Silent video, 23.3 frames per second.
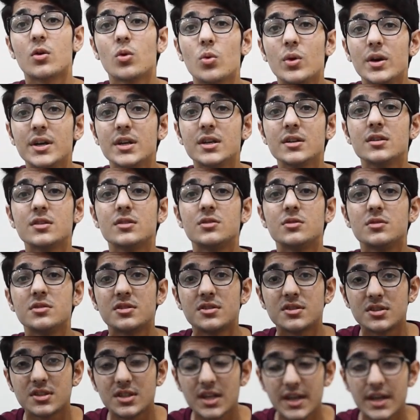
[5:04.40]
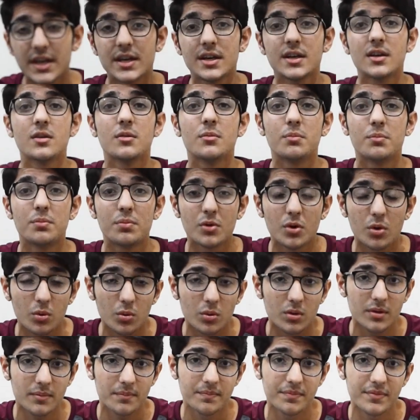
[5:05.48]
going to stay
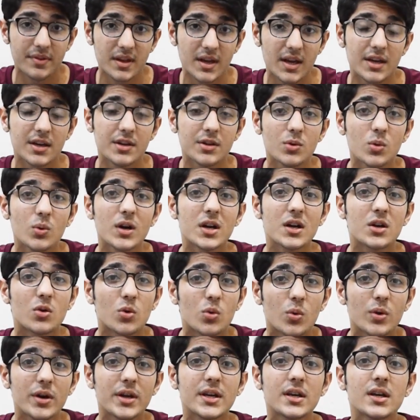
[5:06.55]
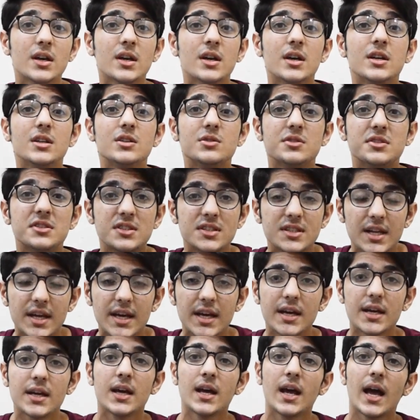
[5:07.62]
broke and you are going to
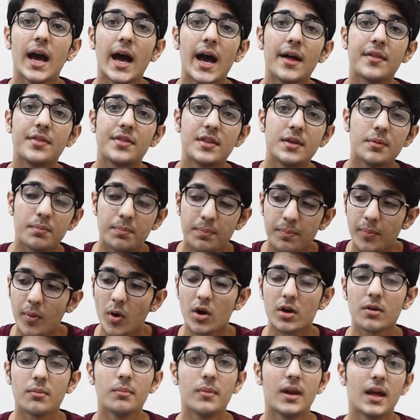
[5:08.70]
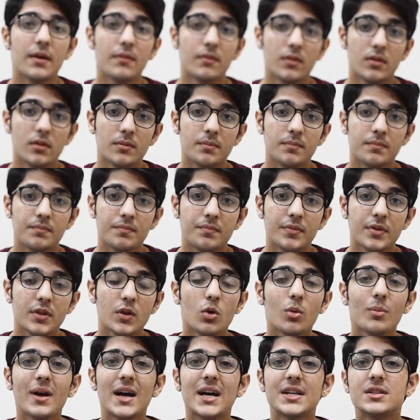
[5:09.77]
stay at the bottom level.
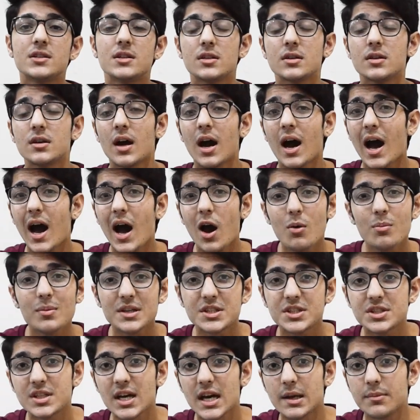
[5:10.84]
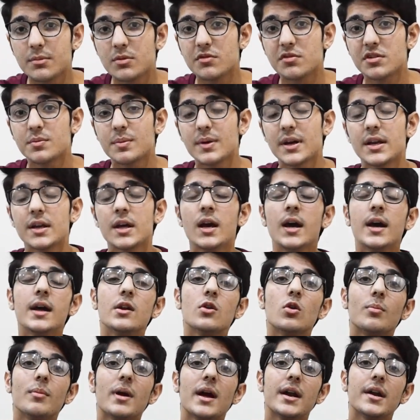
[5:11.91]
No matter how much time you spend,
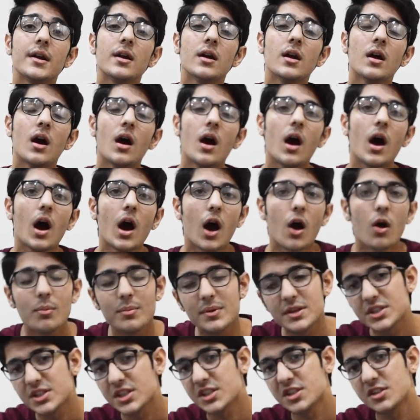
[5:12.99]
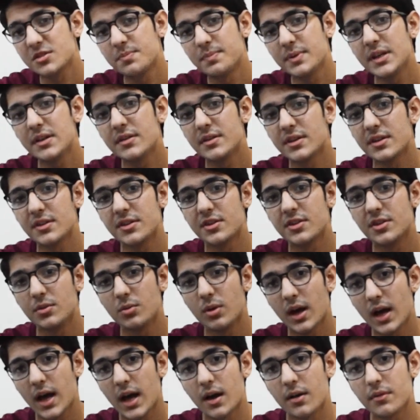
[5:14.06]
no matter how much experience you
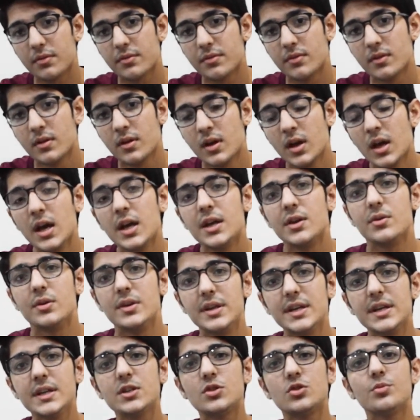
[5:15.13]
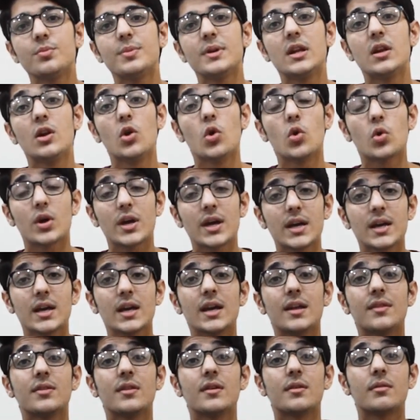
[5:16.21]
have, you need to be looking
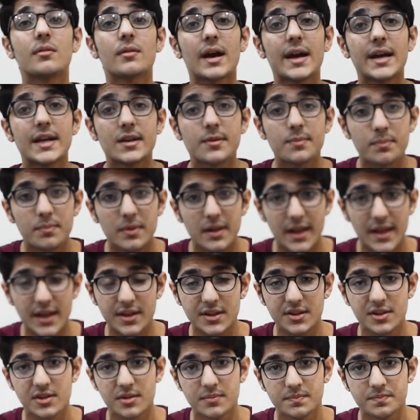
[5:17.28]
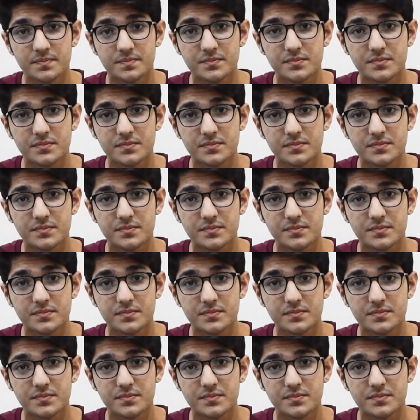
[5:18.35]
in the right place.